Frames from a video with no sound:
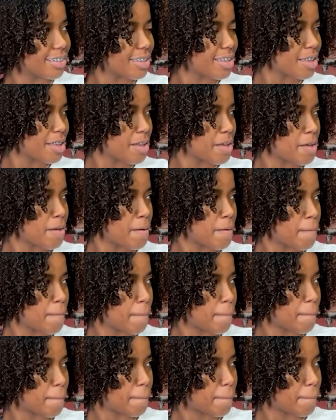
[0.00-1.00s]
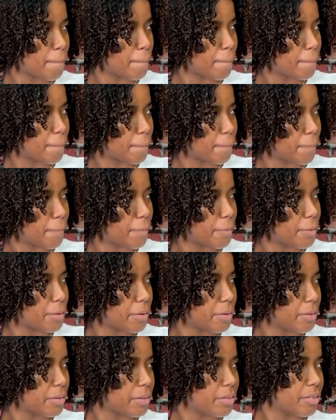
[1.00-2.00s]

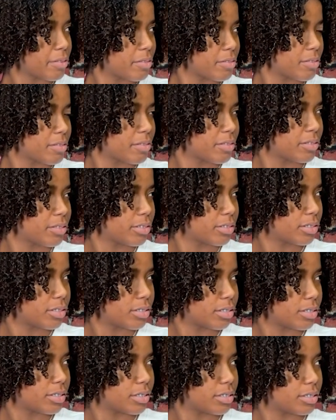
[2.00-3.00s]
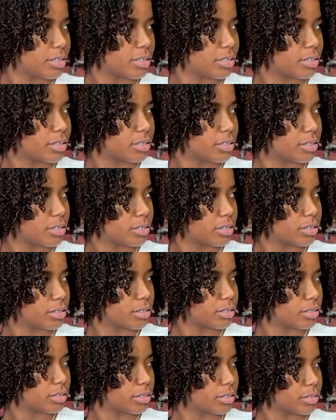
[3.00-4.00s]

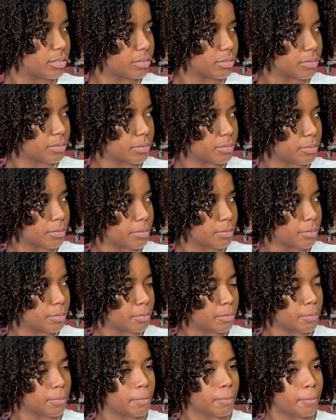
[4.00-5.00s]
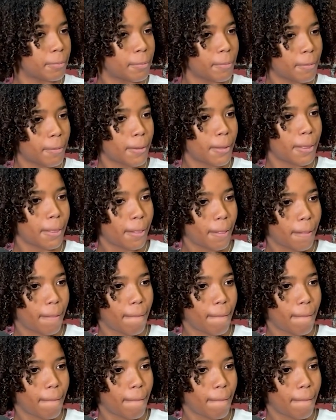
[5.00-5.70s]
No words are spoken by the person on screen.